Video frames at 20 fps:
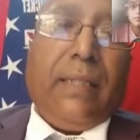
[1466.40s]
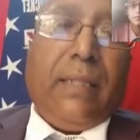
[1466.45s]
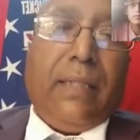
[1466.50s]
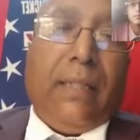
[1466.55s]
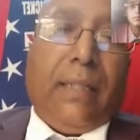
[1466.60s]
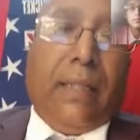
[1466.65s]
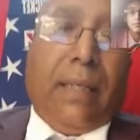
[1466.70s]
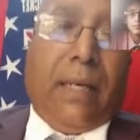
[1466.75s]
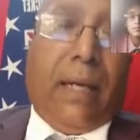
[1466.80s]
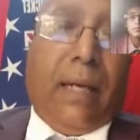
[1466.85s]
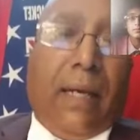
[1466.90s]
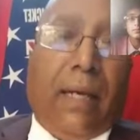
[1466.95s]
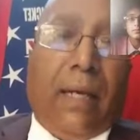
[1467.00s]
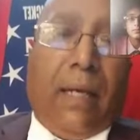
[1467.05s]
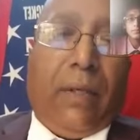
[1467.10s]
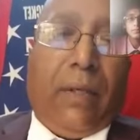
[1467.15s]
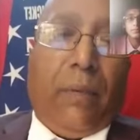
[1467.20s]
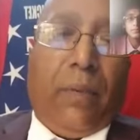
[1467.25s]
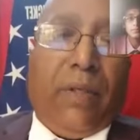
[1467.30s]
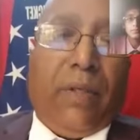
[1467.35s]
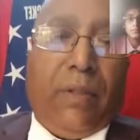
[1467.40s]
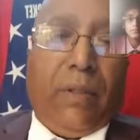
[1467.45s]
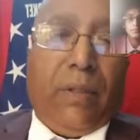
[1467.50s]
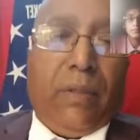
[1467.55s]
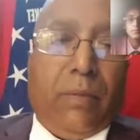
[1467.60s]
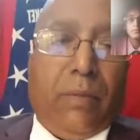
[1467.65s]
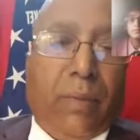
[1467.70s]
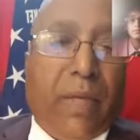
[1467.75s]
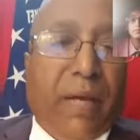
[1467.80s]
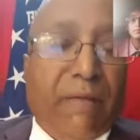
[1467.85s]
And
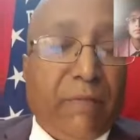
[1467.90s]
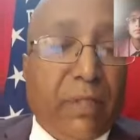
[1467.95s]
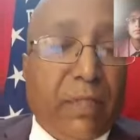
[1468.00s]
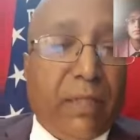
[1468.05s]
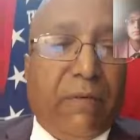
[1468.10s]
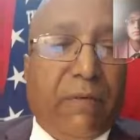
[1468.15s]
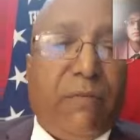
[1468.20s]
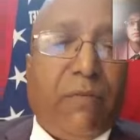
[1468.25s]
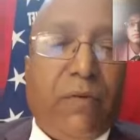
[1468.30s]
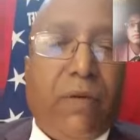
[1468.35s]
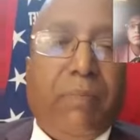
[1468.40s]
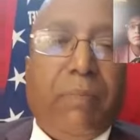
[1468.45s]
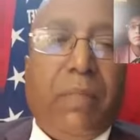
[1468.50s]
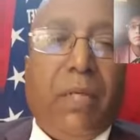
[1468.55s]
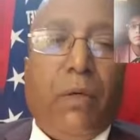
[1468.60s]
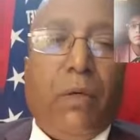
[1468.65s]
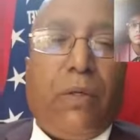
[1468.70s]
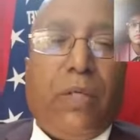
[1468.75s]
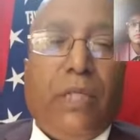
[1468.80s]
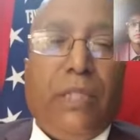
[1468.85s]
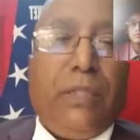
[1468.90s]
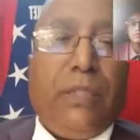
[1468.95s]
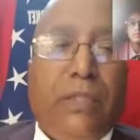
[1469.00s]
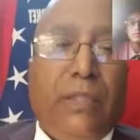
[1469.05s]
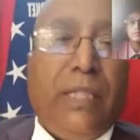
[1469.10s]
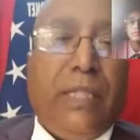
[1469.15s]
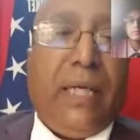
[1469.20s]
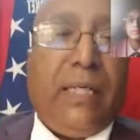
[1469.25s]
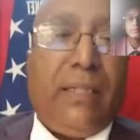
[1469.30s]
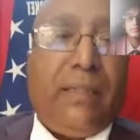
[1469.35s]
we haven't confirmed the location
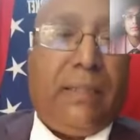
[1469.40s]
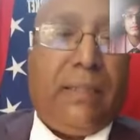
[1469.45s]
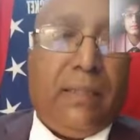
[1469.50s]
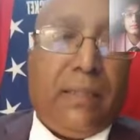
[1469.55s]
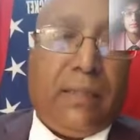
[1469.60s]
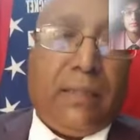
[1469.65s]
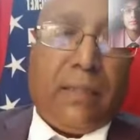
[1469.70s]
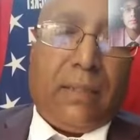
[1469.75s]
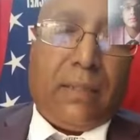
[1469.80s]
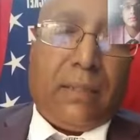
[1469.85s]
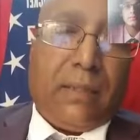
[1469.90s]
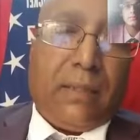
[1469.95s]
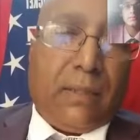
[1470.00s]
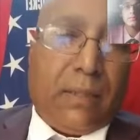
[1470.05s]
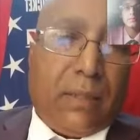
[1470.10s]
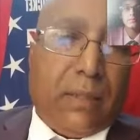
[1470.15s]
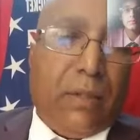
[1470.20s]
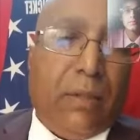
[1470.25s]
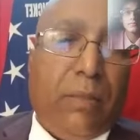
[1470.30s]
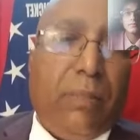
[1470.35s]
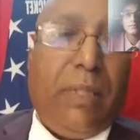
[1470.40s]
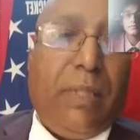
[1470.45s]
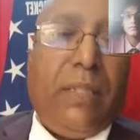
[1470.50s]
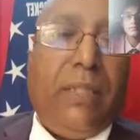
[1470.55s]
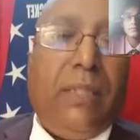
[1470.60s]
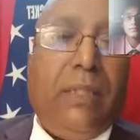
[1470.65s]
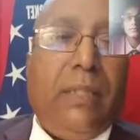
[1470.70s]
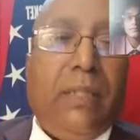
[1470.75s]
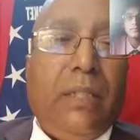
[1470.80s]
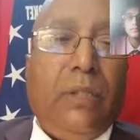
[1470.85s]
yet. It could be
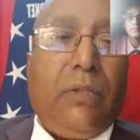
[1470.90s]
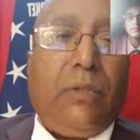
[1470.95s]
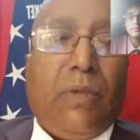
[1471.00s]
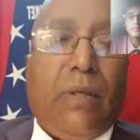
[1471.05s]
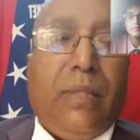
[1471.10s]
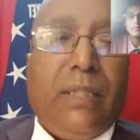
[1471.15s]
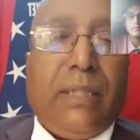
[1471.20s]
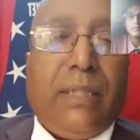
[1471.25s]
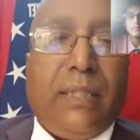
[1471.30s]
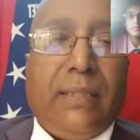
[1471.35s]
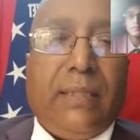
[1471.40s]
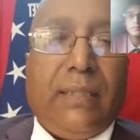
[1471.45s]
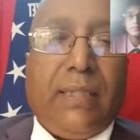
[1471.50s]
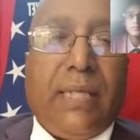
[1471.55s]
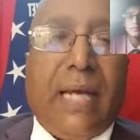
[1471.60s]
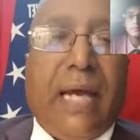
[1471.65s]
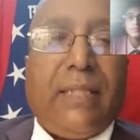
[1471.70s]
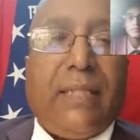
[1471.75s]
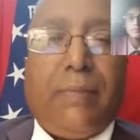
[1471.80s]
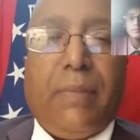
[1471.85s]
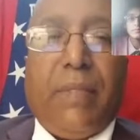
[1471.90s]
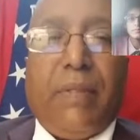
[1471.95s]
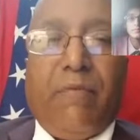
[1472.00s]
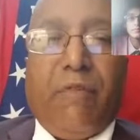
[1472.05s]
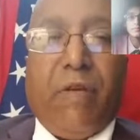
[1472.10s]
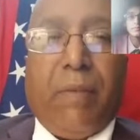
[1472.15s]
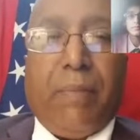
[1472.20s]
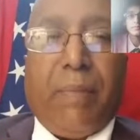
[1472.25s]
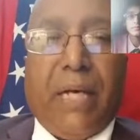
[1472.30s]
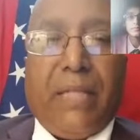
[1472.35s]
Detroit, as it has been for the
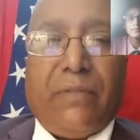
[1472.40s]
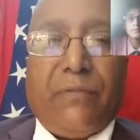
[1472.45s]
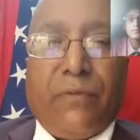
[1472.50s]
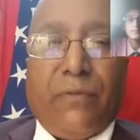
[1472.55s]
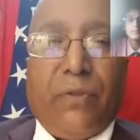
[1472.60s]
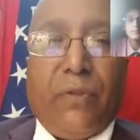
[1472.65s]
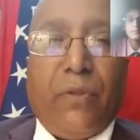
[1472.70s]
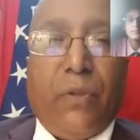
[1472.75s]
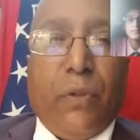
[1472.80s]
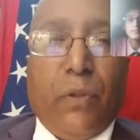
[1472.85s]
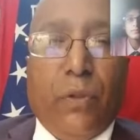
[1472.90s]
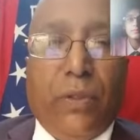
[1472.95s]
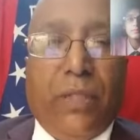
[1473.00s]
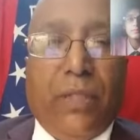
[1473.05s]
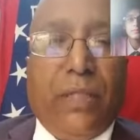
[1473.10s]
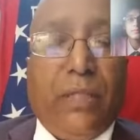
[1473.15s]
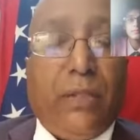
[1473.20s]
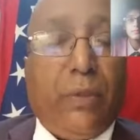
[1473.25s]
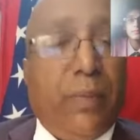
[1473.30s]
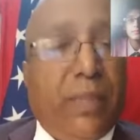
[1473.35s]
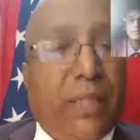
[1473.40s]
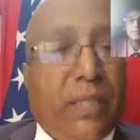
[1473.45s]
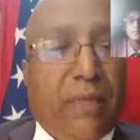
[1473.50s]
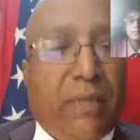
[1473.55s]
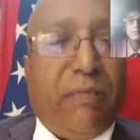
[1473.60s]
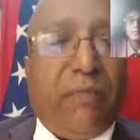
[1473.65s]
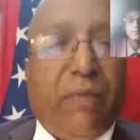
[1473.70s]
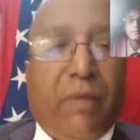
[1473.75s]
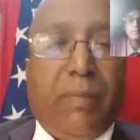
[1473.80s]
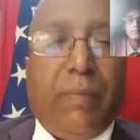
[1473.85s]
past few years. We'll
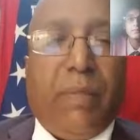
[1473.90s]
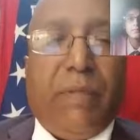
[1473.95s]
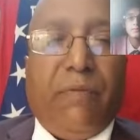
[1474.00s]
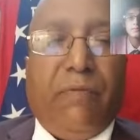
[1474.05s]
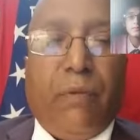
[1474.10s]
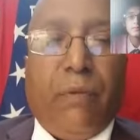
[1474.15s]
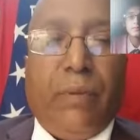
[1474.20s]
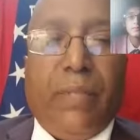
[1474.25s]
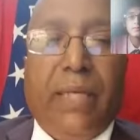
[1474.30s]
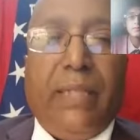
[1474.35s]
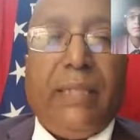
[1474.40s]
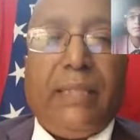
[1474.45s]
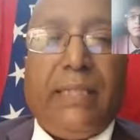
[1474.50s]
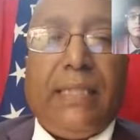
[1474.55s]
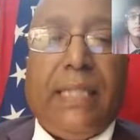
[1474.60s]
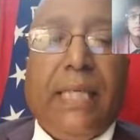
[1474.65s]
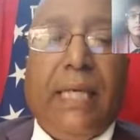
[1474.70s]
confirm in a few days.